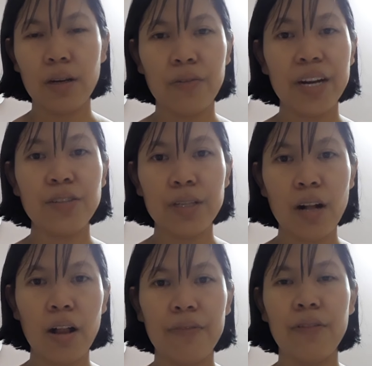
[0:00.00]
get rid
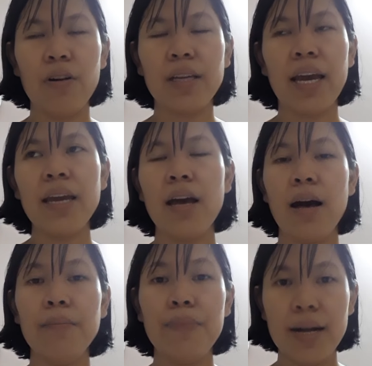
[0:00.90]
of. Okay,
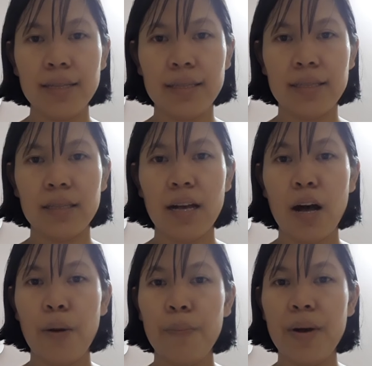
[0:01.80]
buns,
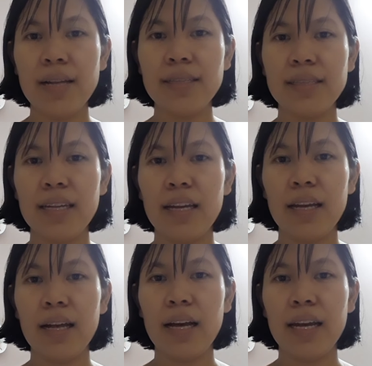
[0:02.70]

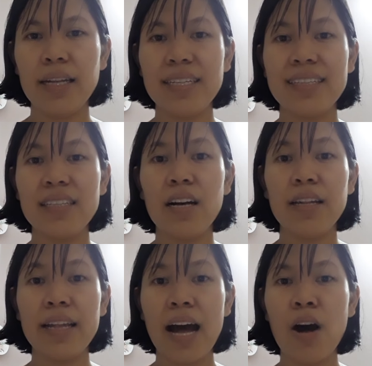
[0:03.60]
it is a
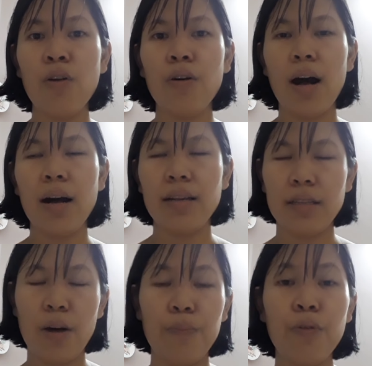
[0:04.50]
noun,
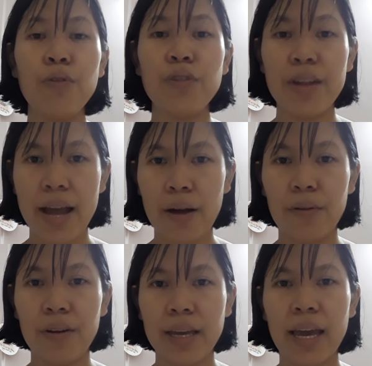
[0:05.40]
a plural noun.
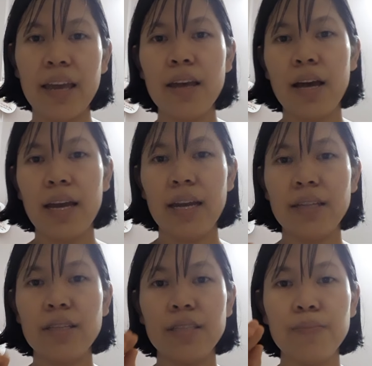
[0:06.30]
Okay, it
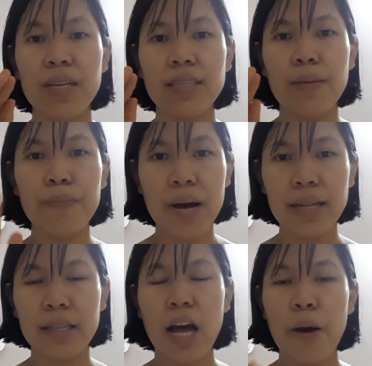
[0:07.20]
means
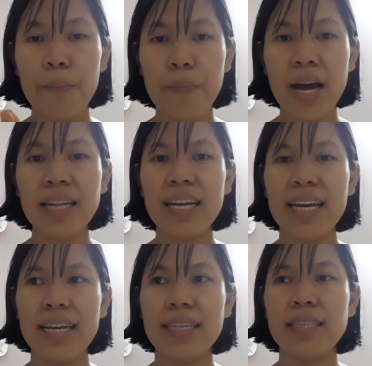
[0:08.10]
bun. Bun
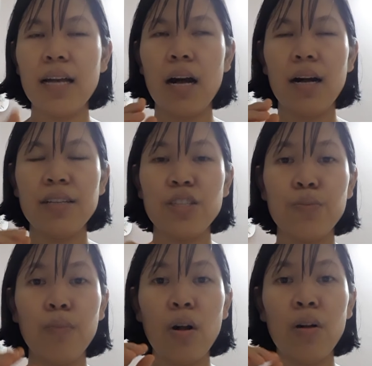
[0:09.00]
is a
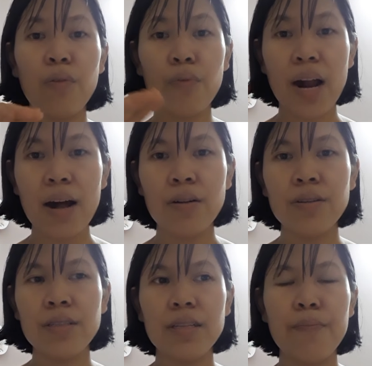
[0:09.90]
small
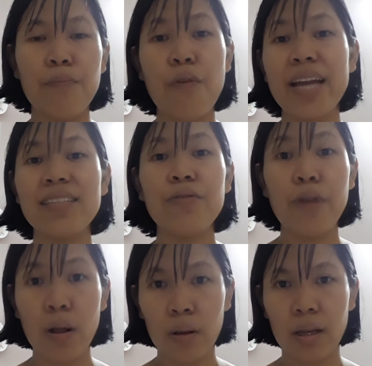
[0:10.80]
round bread
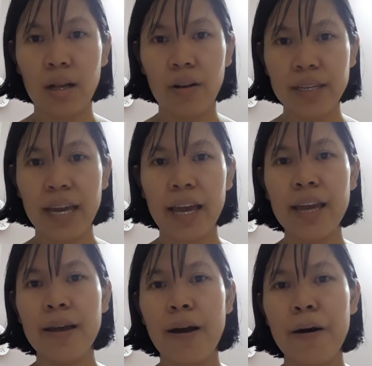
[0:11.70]
roll. Okay,
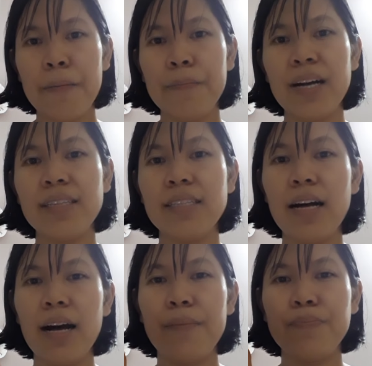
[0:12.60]
but
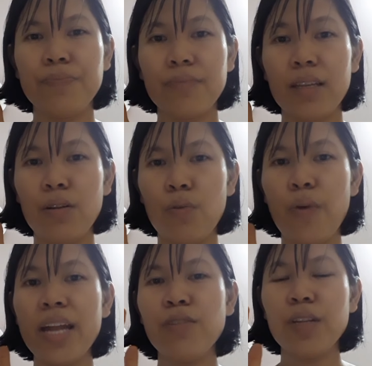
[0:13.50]

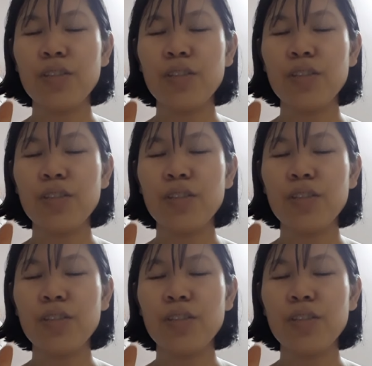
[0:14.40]
when